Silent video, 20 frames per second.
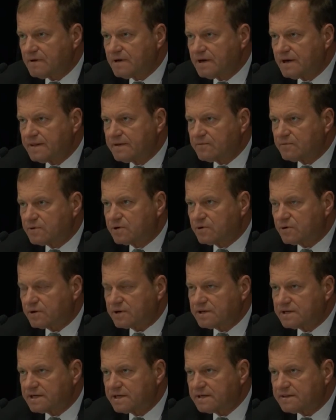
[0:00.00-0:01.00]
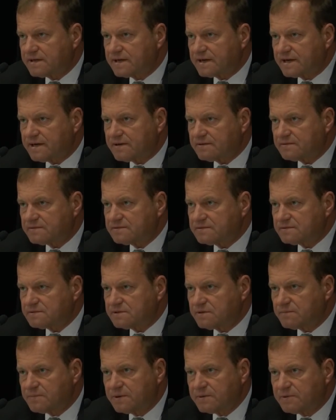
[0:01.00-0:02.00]
And then we quickly get that out to
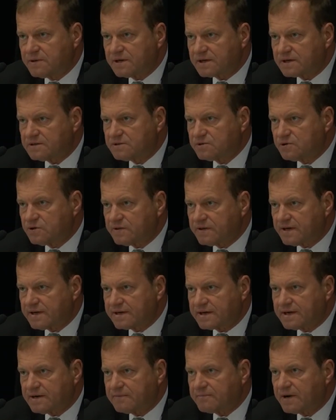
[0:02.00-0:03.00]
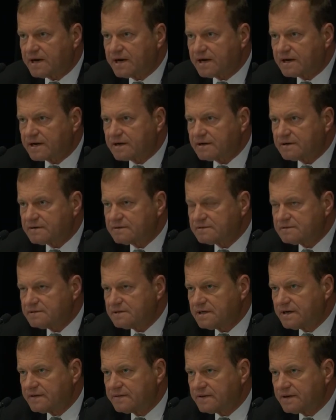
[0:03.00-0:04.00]
the people that could do it. They'd come back,
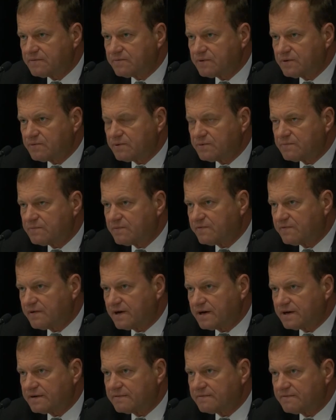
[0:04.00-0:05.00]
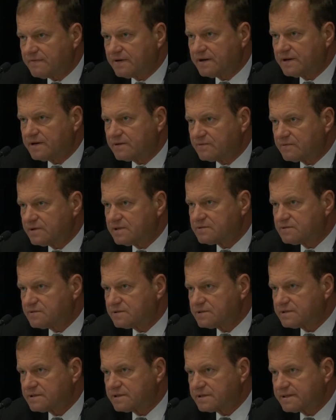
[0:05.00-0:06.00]
and then we would provide funding,
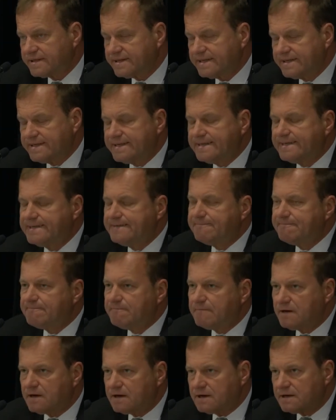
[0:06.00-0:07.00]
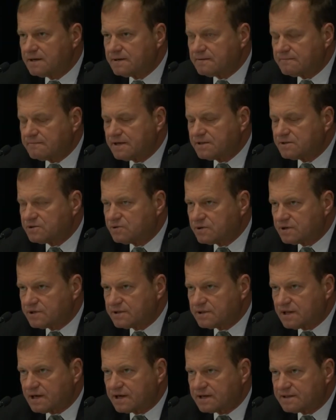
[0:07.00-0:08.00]
resourcing, and do a
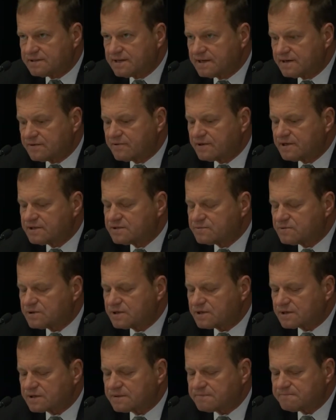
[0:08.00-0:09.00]
lot of downrange work.